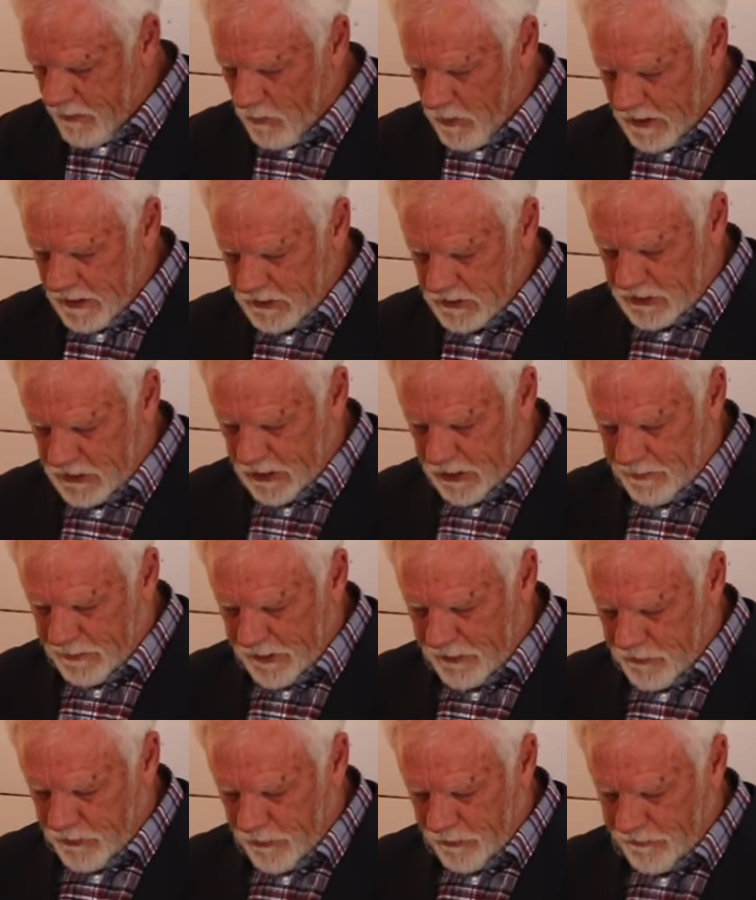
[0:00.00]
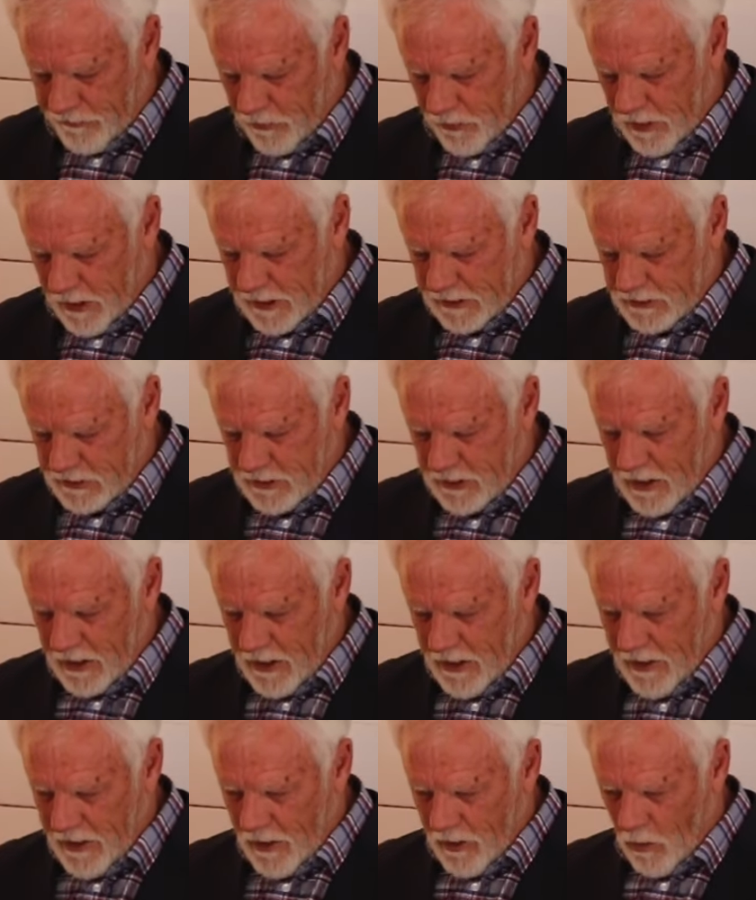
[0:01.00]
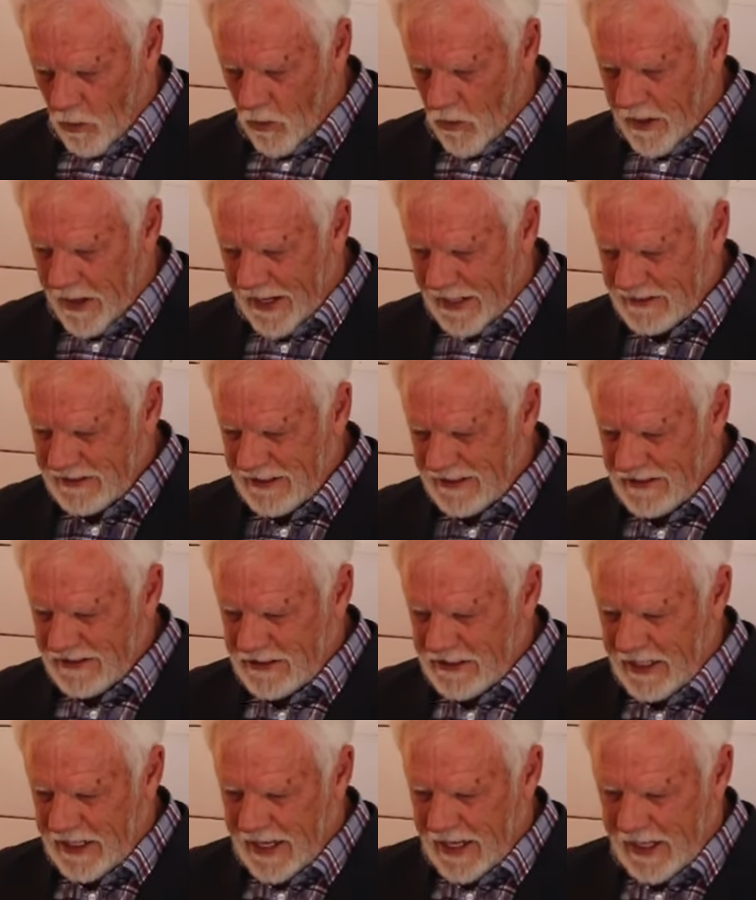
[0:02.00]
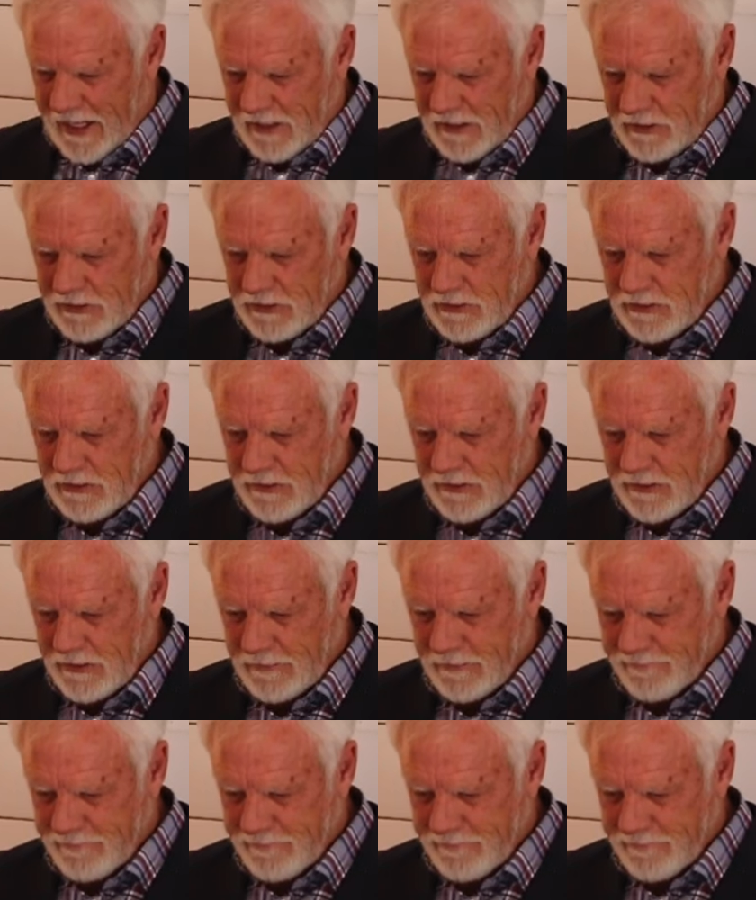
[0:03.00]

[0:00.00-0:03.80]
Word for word: Would it still be true for us or has it changed?